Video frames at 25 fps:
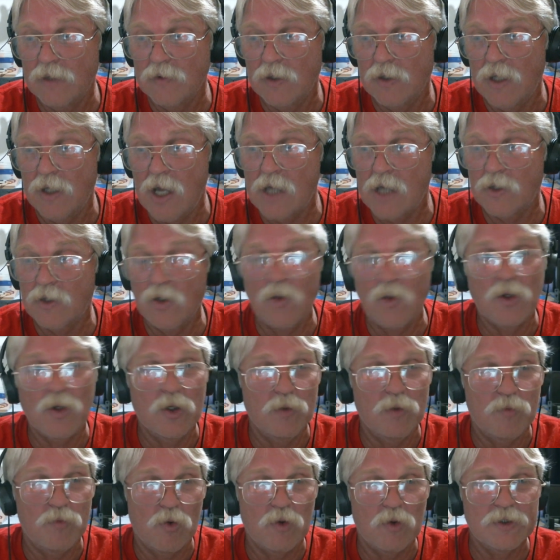I don't know, a
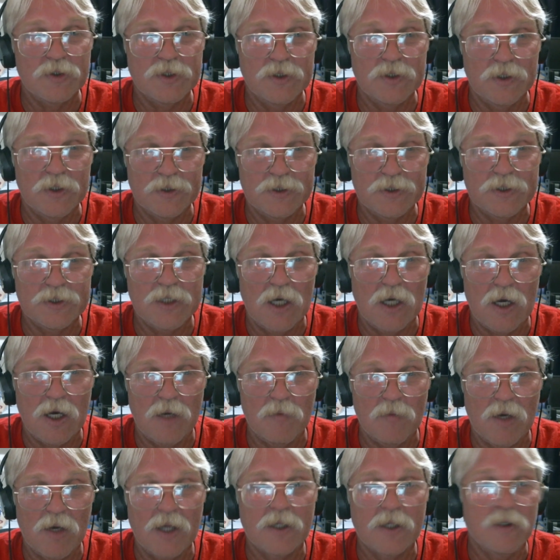good portion of the
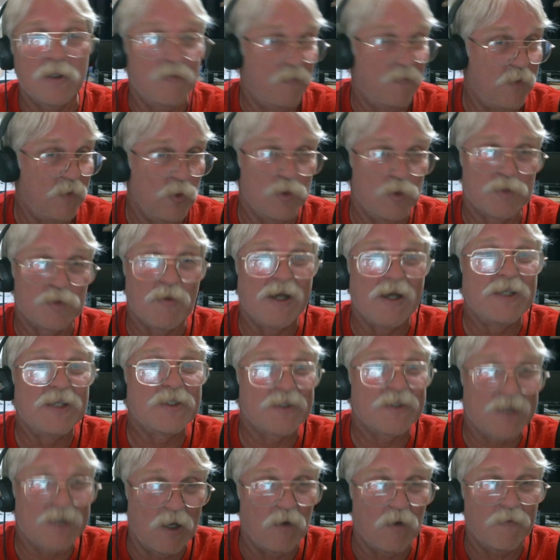time I confuse
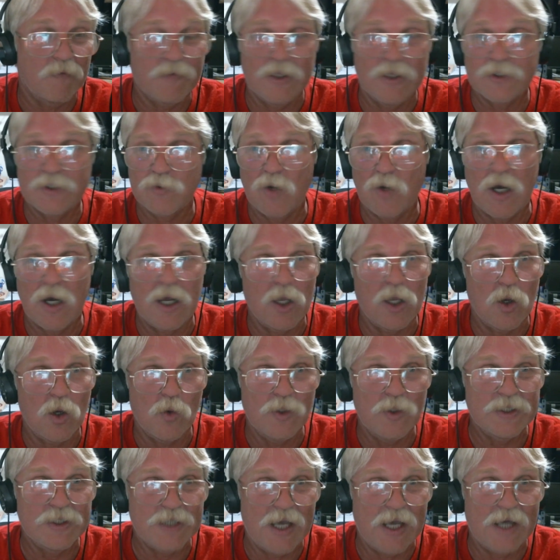myself. That's why I
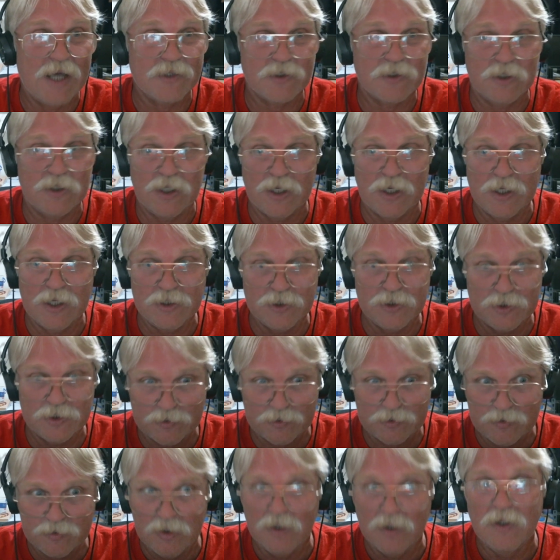always ask, did I just,
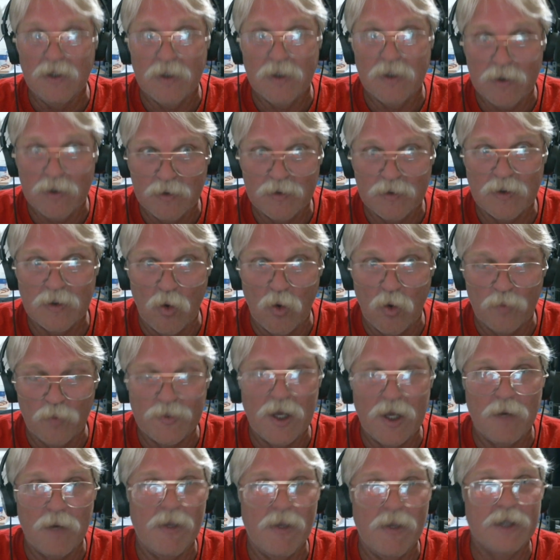I hope
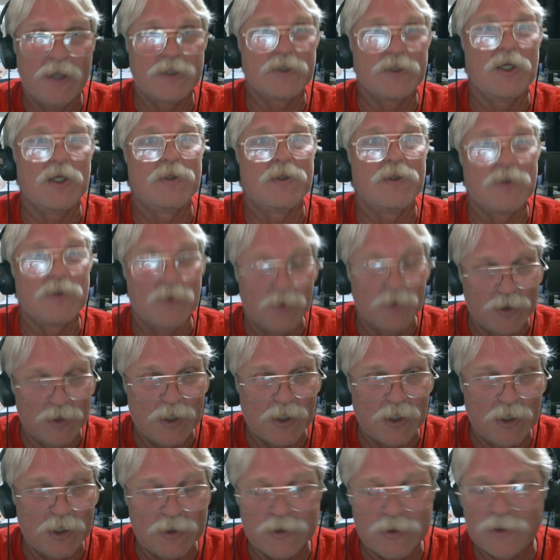that makes sense, or did
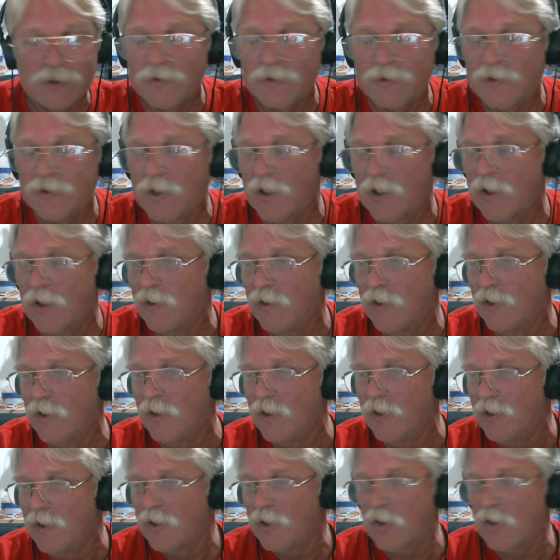I just uh,
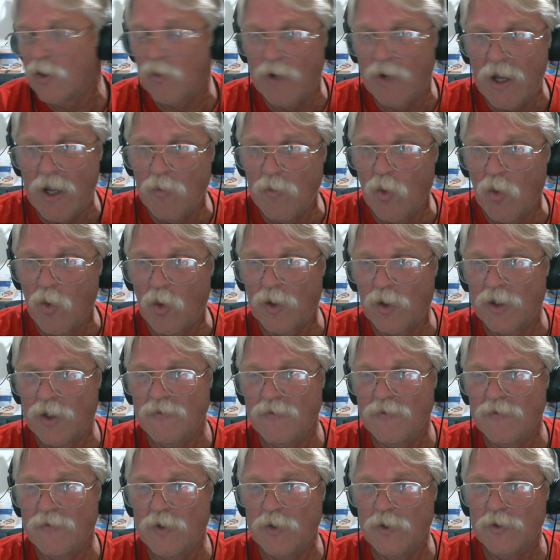create more
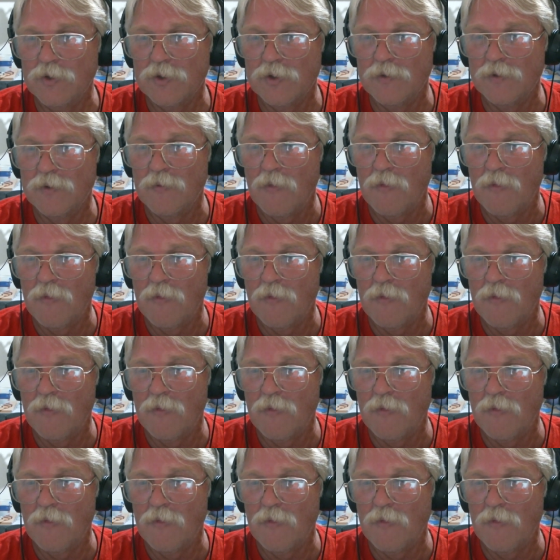confusion?